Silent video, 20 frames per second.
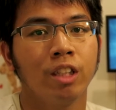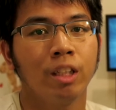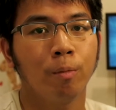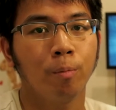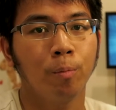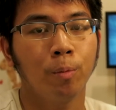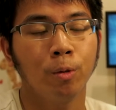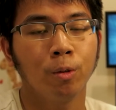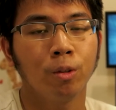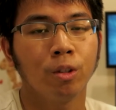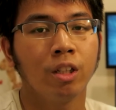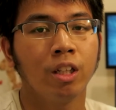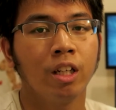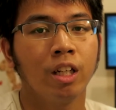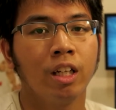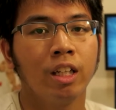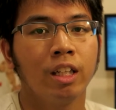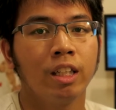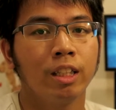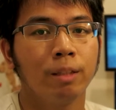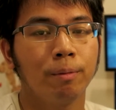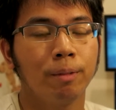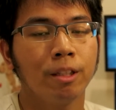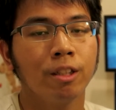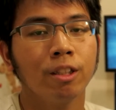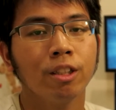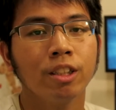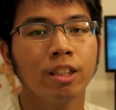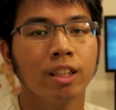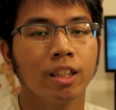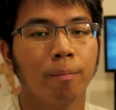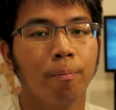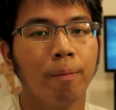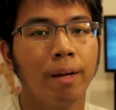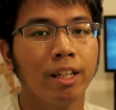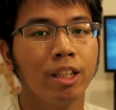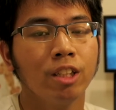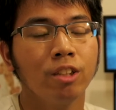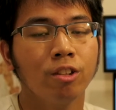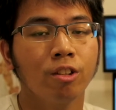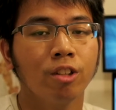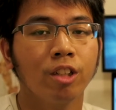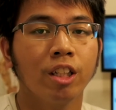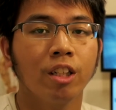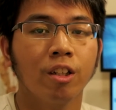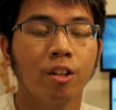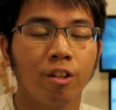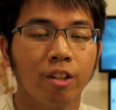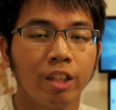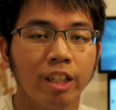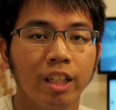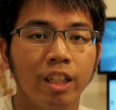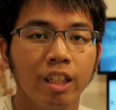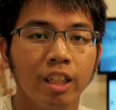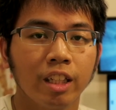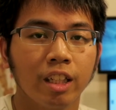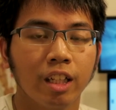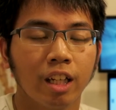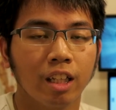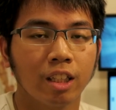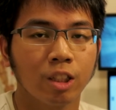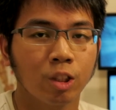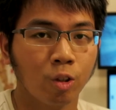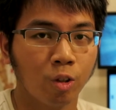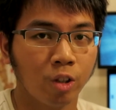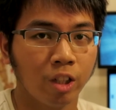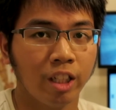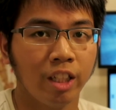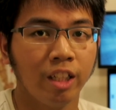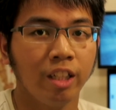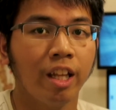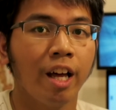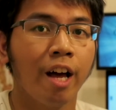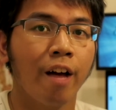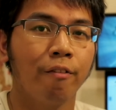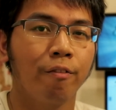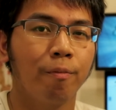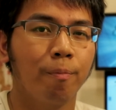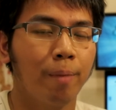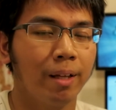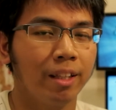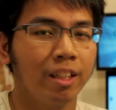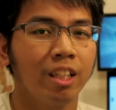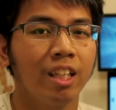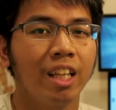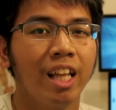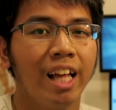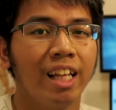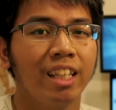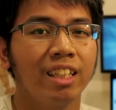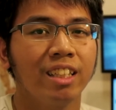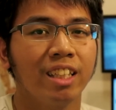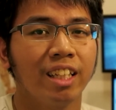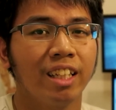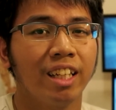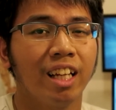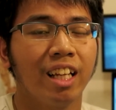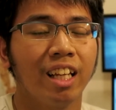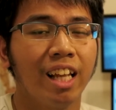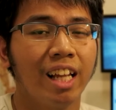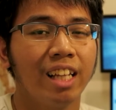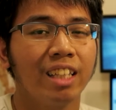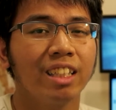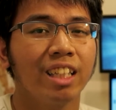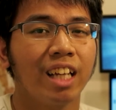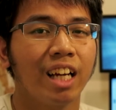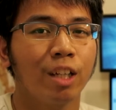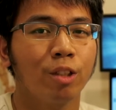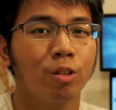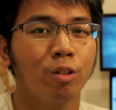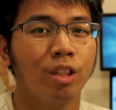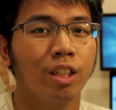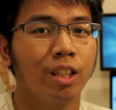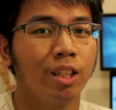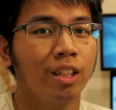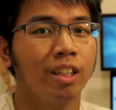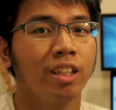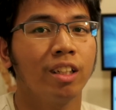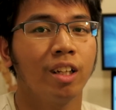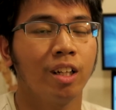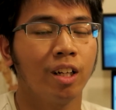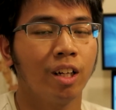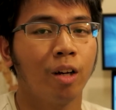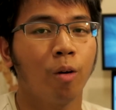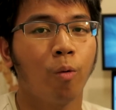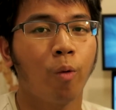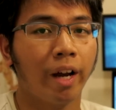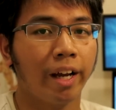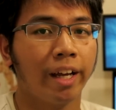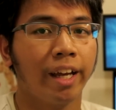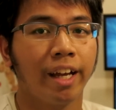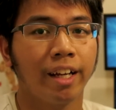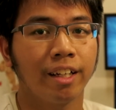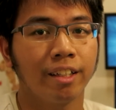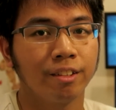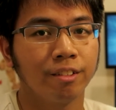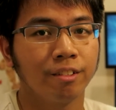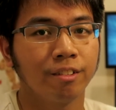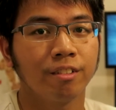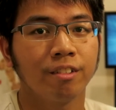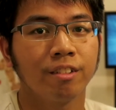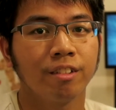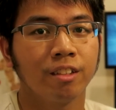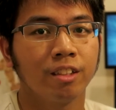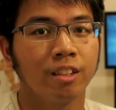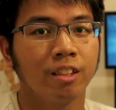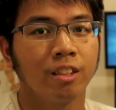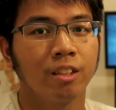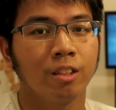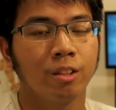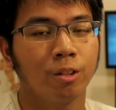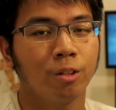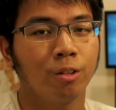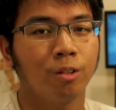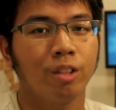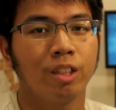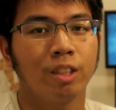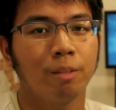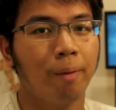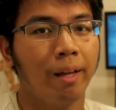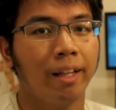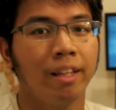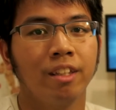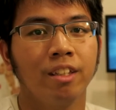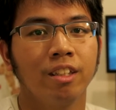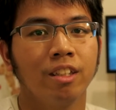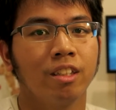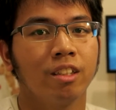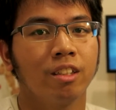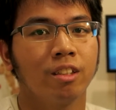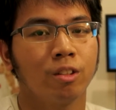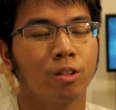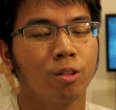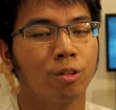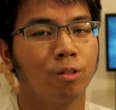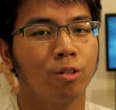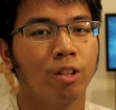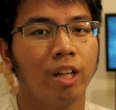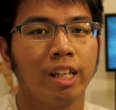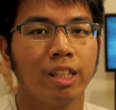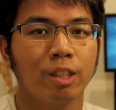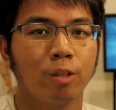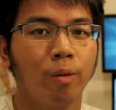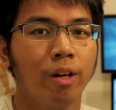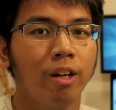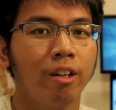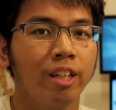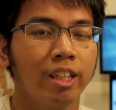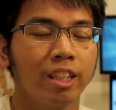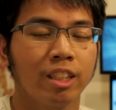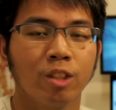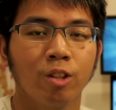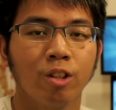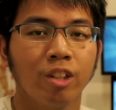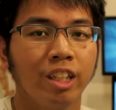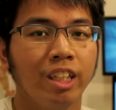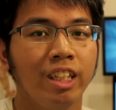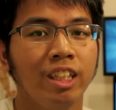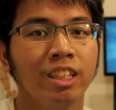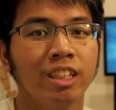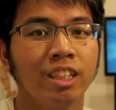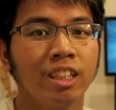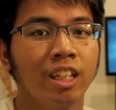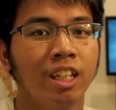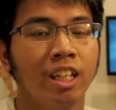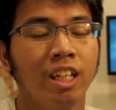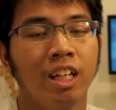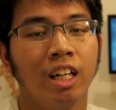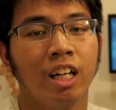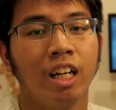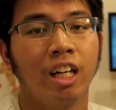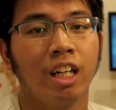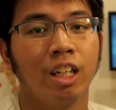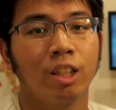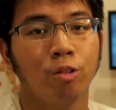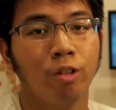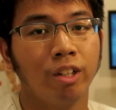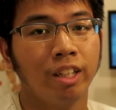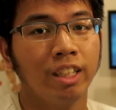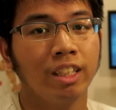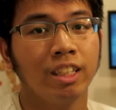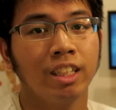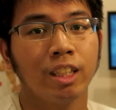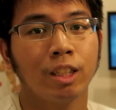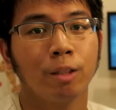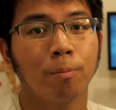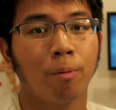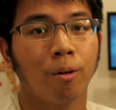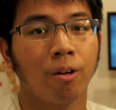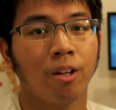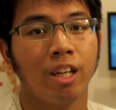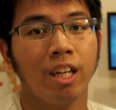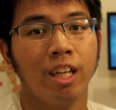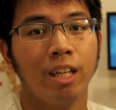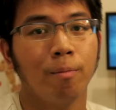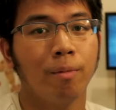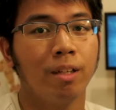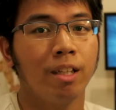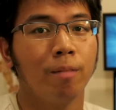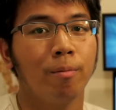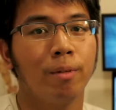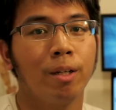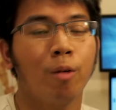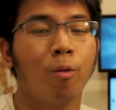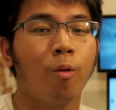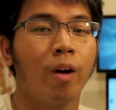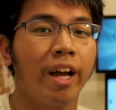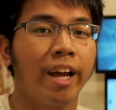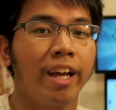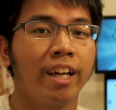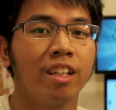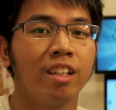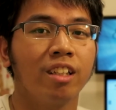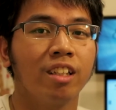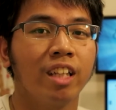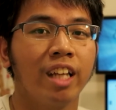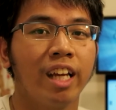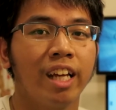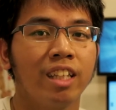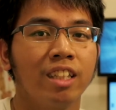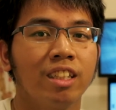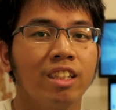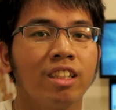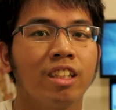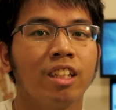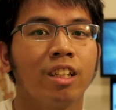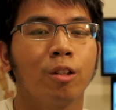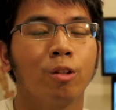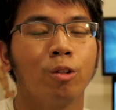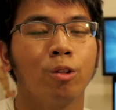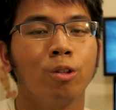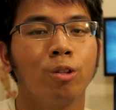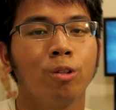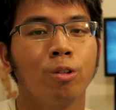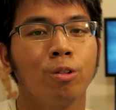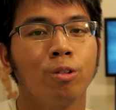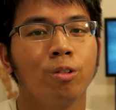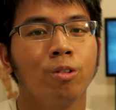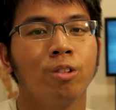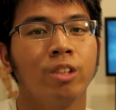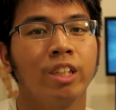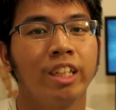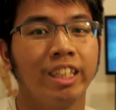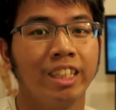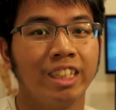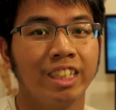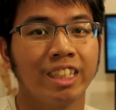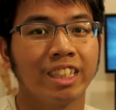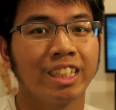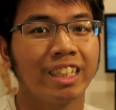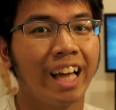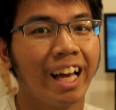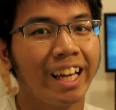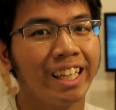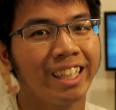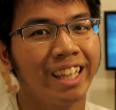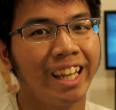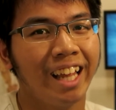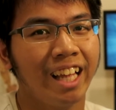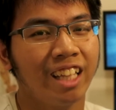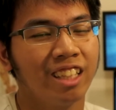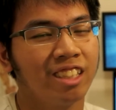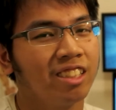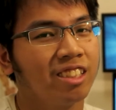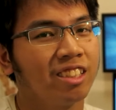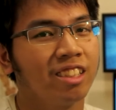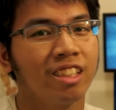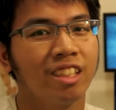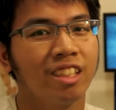input, it's because Panasonic or either Sony, they have better lens, and their lens are actually wide angle, so it's better. So as well as Sony's 26.8mm wide angle lens, and also it is a Zeiss lens,